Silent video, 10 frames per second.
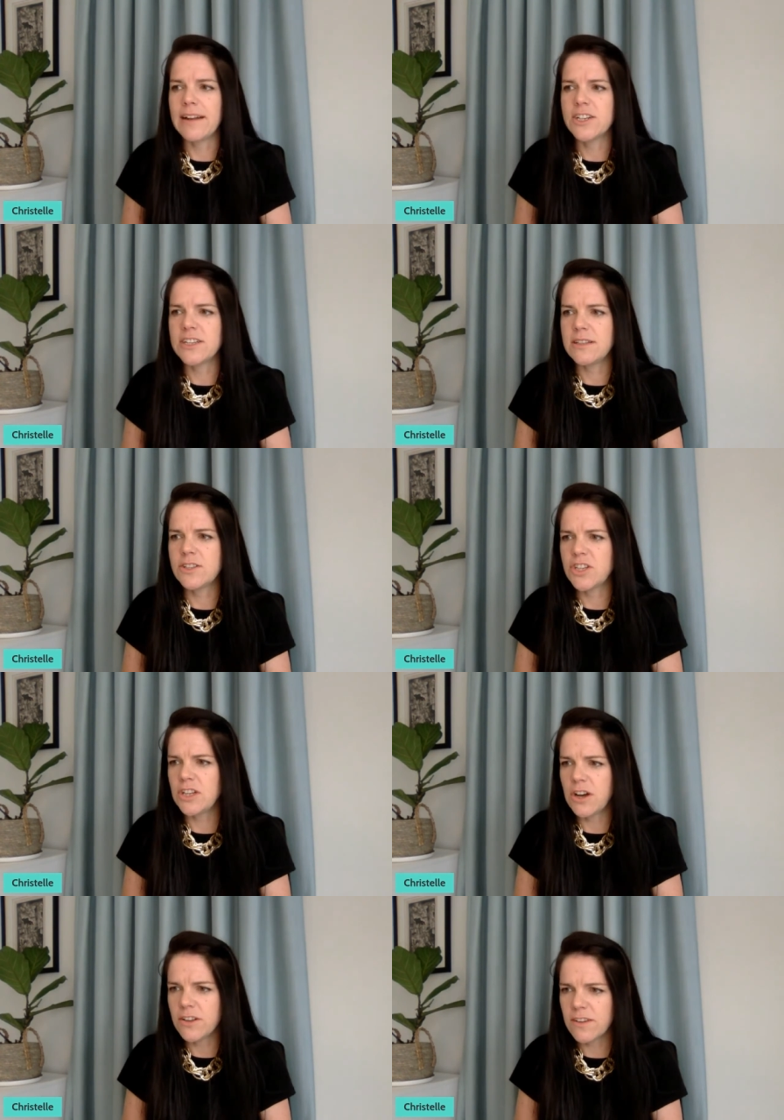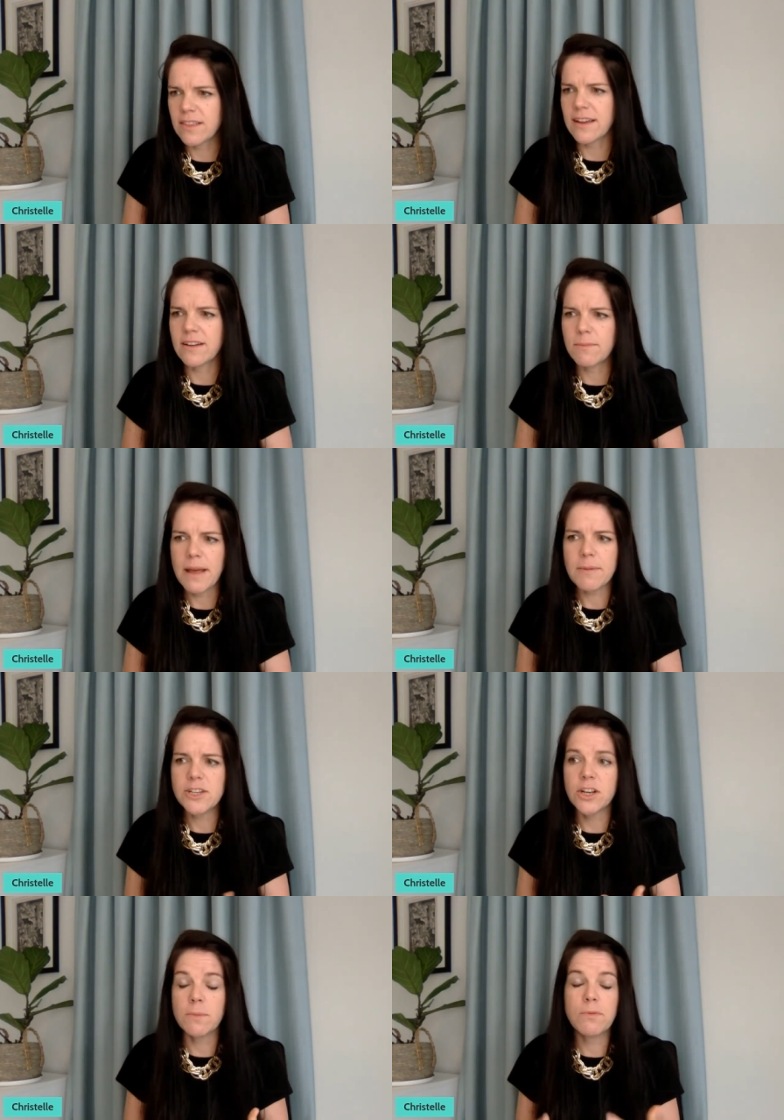and she she noted that
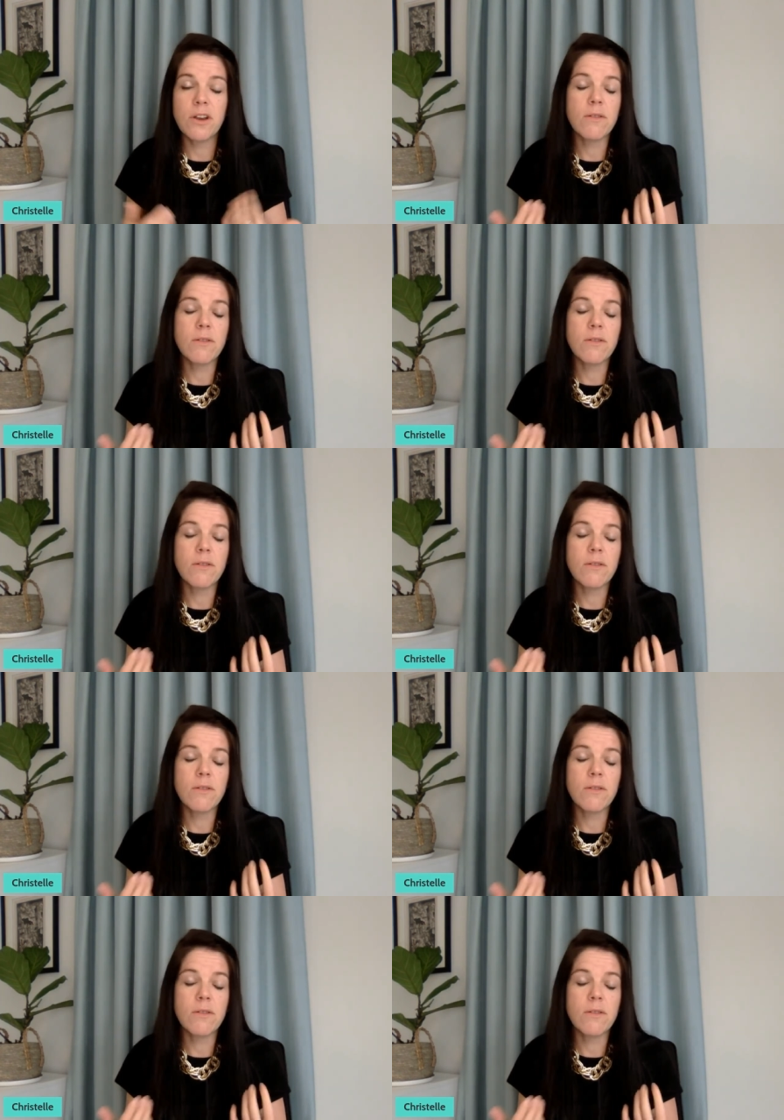maybe she could